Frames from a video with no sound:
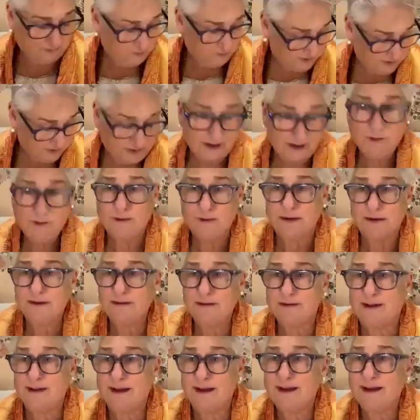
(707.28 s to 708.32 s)
Okay,
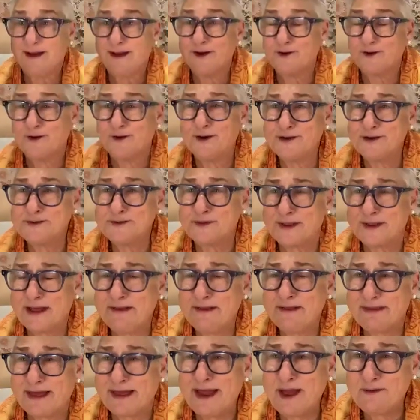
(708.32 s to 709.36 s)
well, I got across
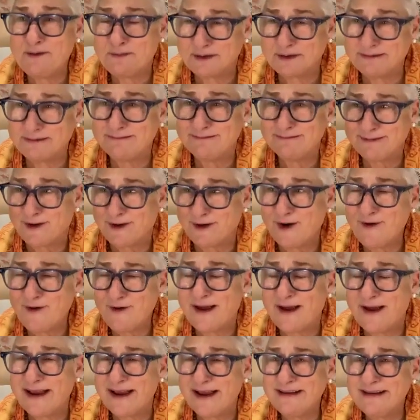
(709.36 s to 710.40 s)
without that, but all
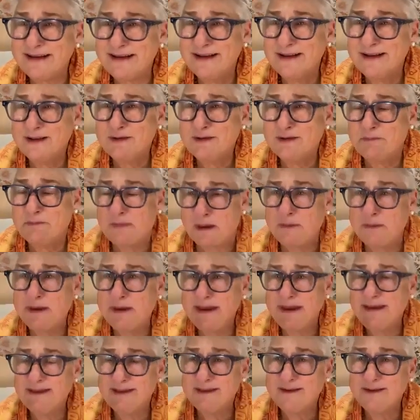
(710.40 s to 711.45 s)
right.
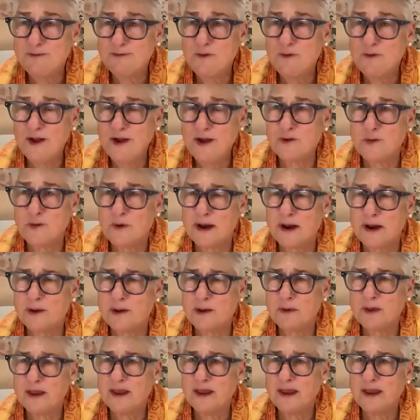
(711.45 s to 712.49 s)
Maybe the water went up.